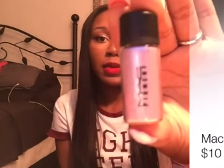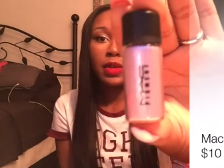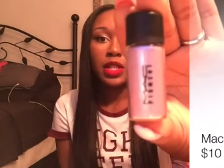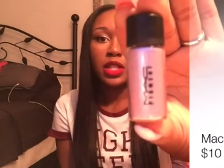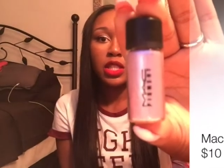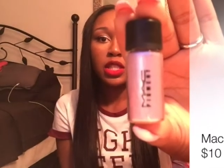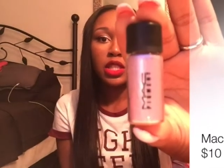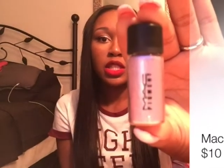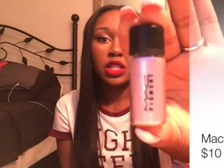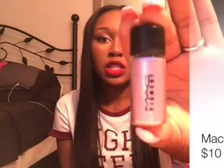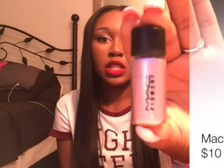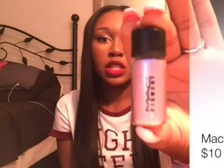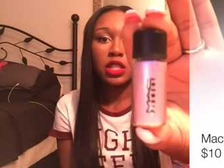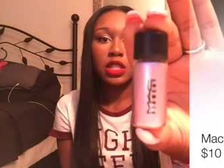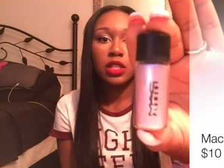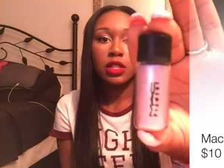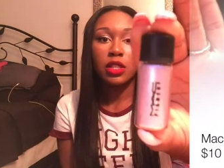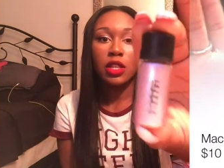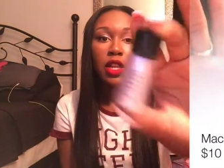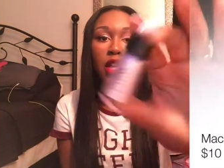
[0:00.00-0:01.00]
it looks
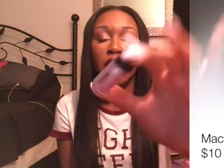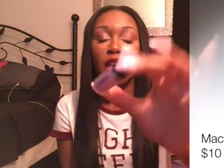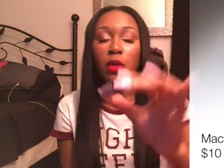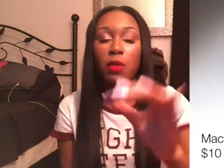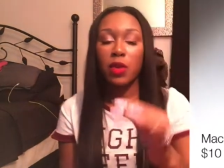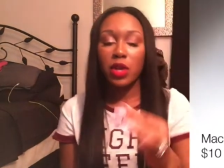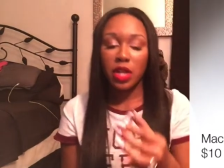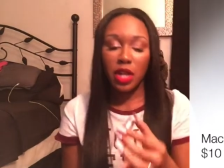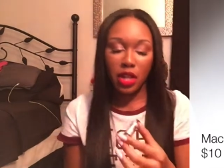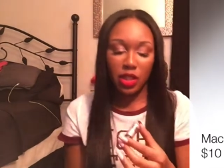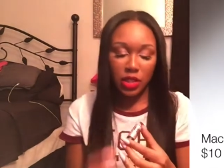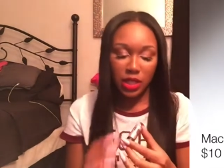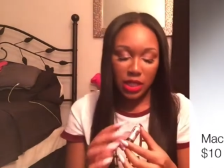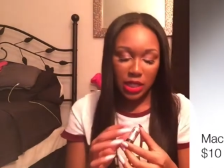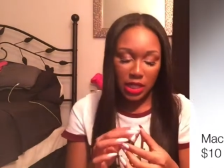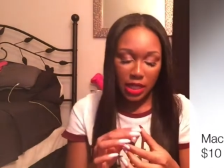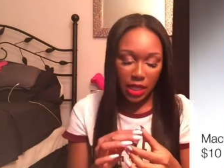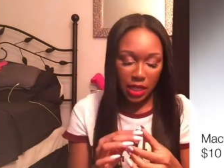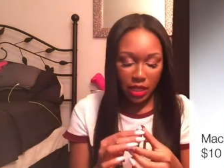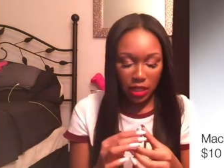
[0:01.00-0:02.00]
what color
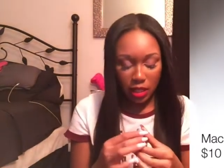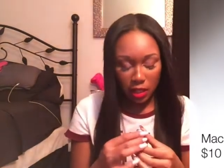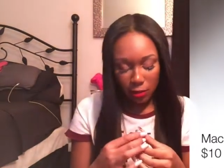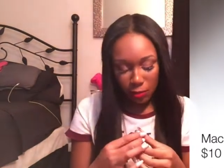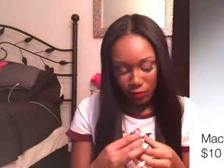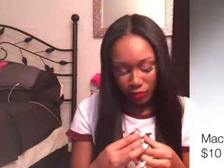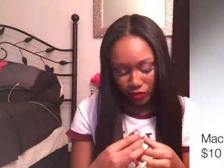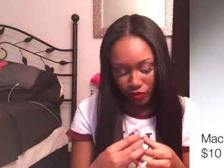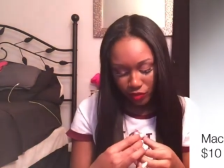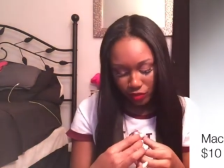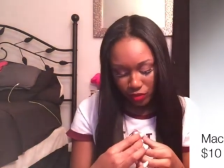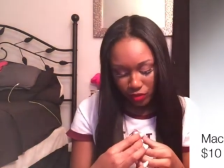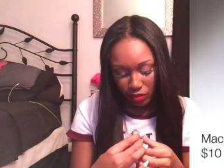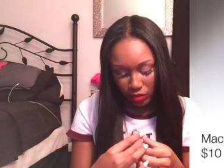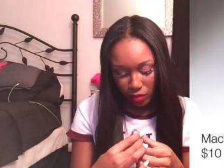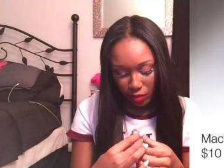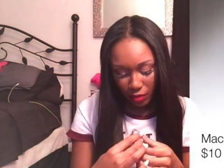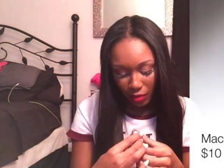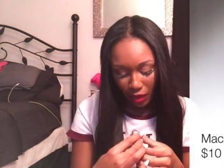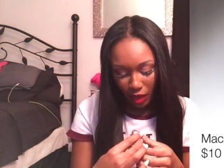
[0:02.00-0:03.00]
is this
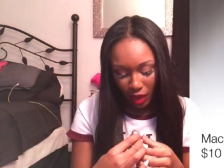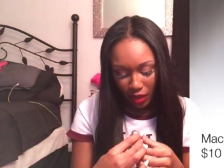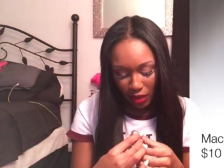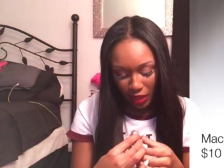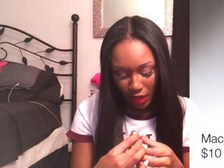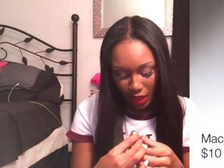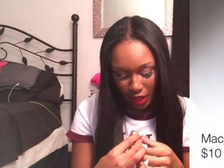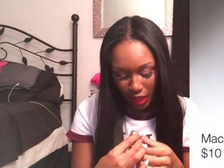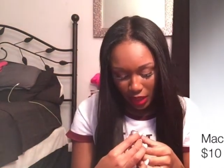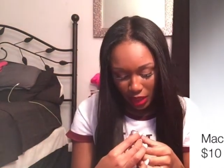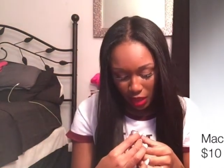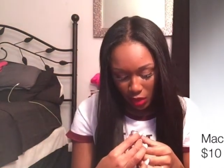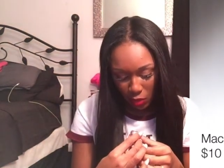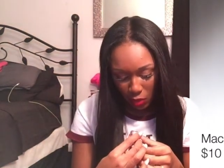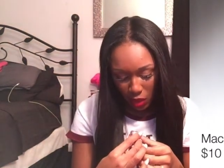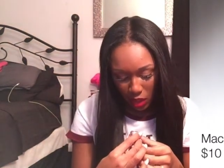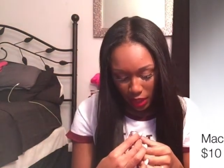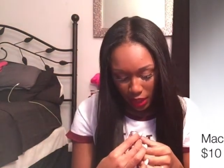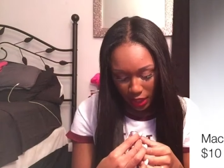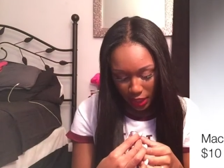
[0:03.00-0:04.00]
this
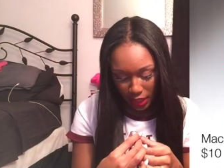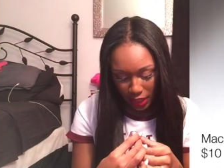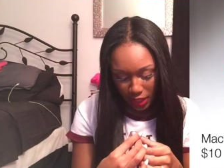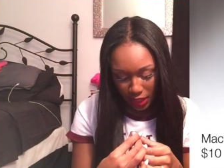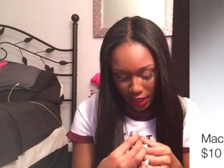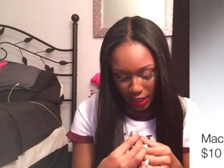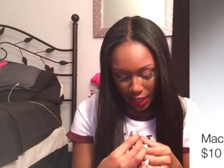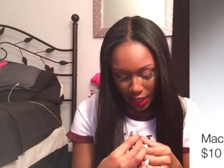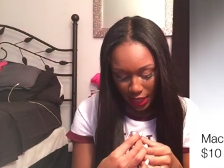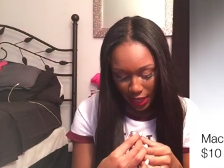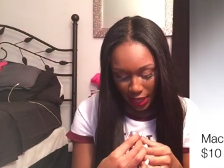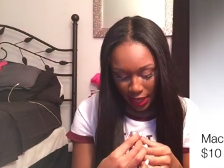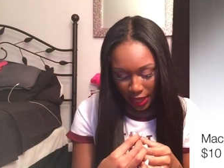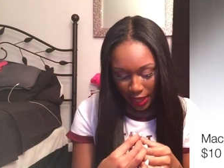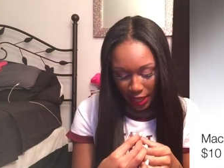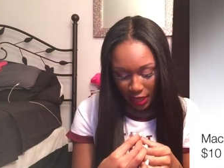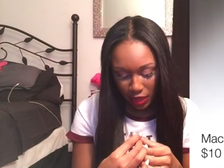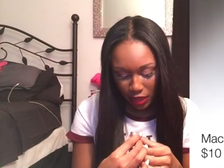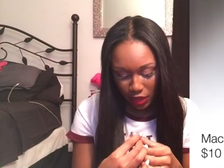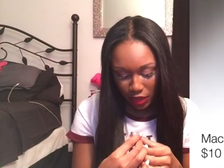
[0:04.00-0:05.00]
one is
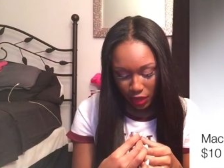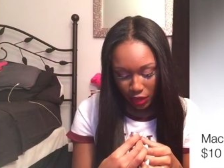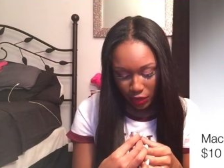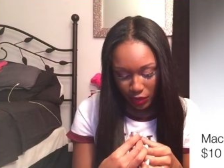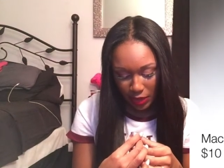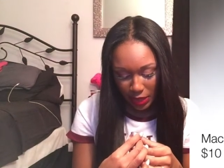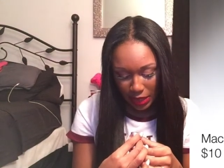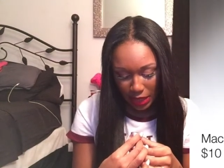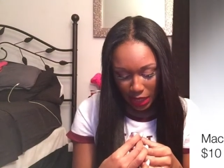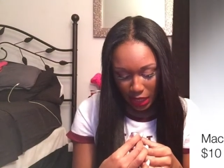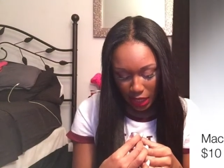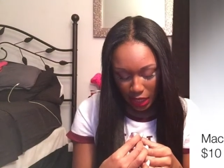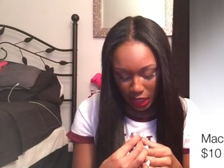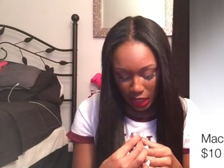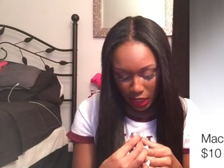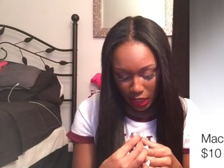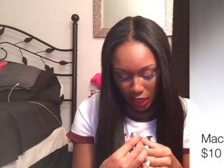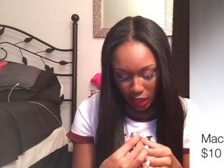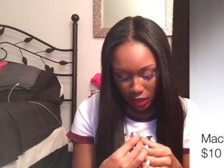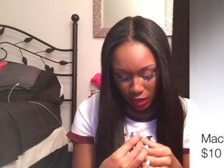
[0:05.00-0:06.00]

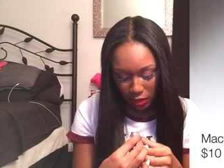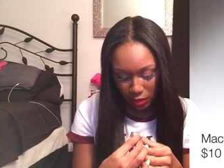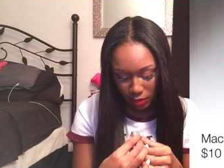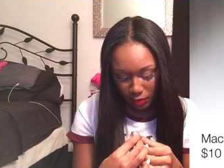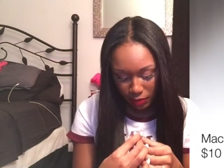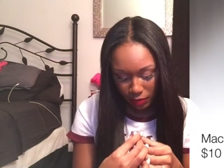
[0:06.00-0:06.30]
A13